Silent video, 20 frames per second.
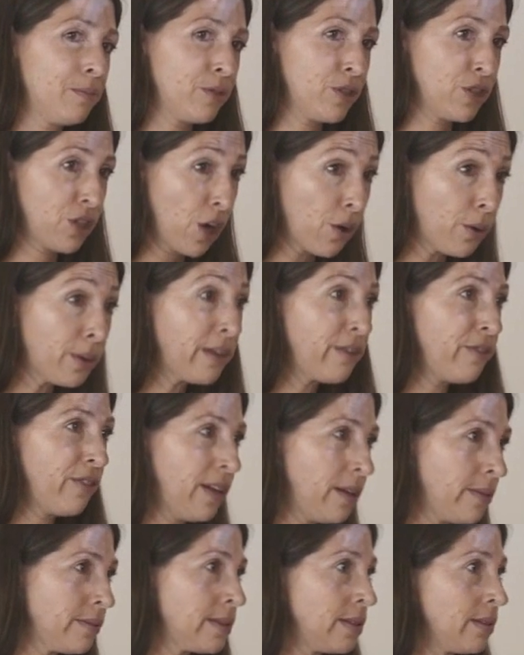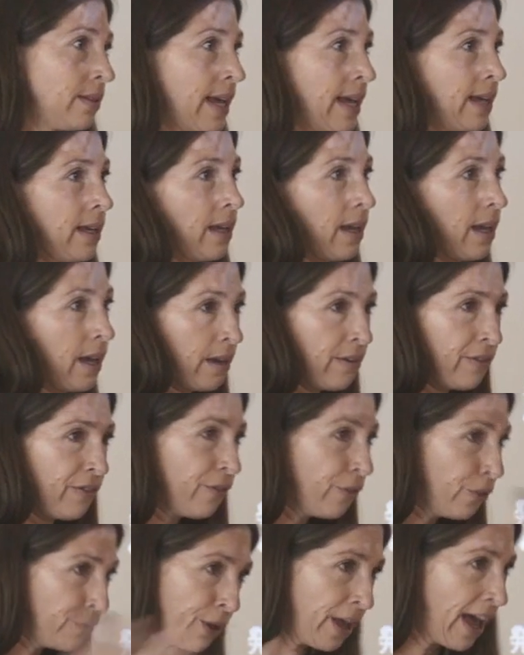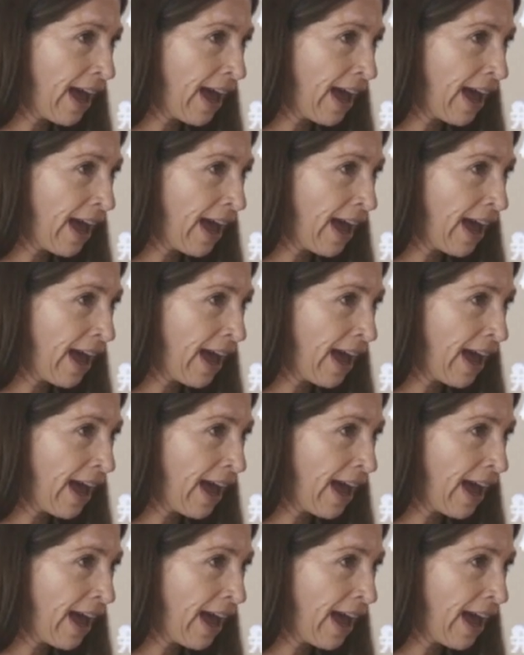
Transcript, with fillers: show the film to like a full